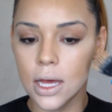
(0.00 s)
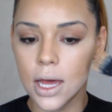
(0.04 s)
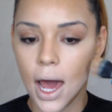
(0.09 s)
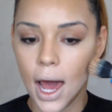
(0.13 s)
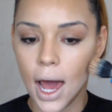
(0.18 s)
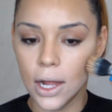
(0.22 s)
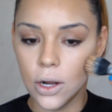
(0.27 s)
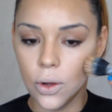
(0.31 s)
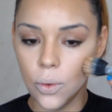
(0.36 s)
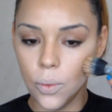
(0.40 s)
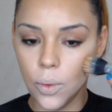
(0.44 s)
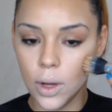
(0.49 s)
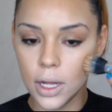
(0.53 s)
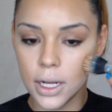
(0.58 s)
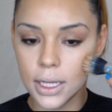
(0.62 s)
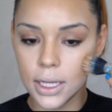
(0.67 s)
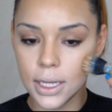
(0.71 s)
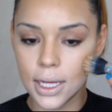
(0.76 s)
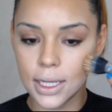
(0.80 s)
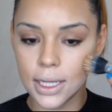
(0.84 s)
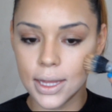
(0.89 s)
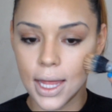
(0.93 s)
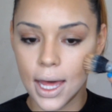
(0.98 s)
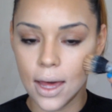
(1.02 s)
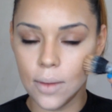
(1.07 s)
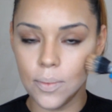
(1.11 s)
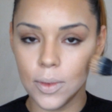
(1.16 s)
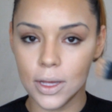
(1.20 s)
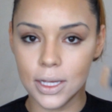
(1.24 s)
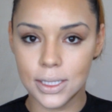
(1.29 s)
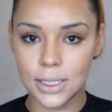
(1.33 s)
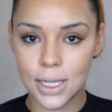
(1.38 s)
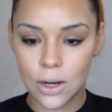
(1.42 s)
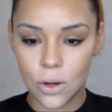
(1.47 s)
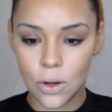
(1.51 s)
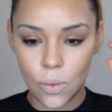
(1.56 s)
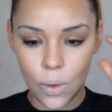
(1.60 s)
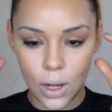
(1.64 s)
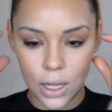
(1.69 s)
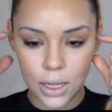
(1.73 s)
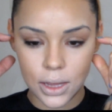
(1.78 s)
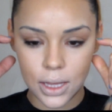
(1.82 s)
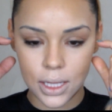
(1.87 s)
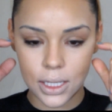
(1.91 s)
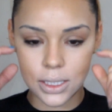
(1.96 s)
I don't want it like that because I don't
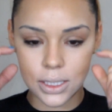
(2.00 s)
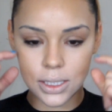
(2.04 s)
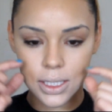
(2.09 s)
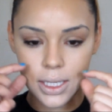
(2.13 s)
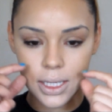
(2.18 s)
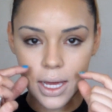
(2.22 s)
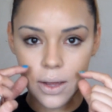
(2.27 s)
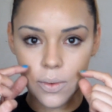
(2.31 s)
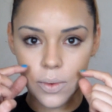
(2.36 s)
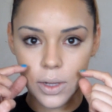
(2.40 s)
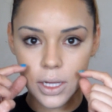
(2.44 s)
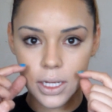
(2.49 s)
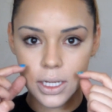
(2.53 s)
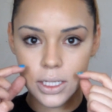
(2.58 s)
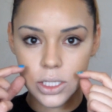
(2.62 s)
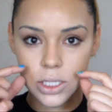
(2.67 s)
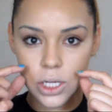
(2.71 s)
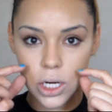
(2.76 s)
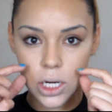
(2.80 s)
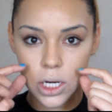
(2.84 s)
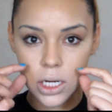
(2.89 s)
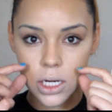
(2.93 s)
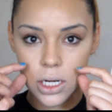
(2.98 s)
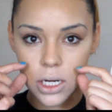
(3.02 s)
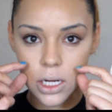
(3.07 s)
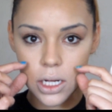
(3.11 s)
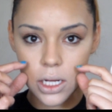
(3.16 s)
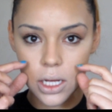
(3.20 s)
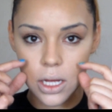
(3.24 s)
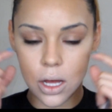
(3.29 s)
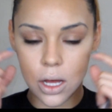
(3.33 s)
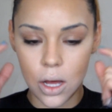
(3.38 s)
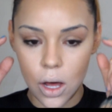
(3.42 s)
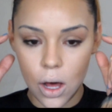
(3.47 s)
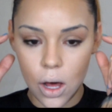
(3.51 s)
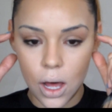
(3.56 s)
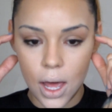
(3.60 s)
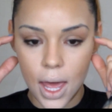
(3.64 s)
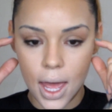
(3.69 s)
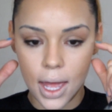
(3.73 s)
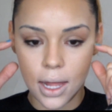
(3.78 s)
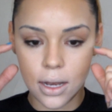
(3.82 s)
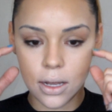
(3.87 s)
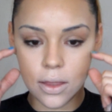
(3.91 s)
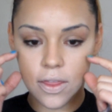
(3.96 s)
want this to get really dark
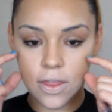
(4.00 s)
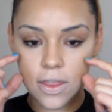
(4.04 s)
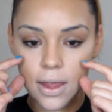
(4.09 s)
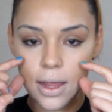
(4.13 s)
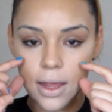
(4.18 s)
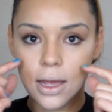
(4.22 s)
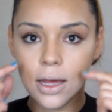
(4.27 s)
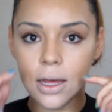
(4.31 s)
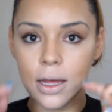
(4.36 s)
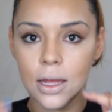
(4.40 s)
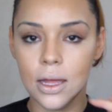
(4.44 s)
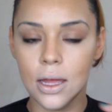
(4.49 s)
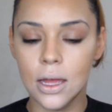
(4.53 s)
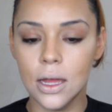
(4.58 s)
and thick.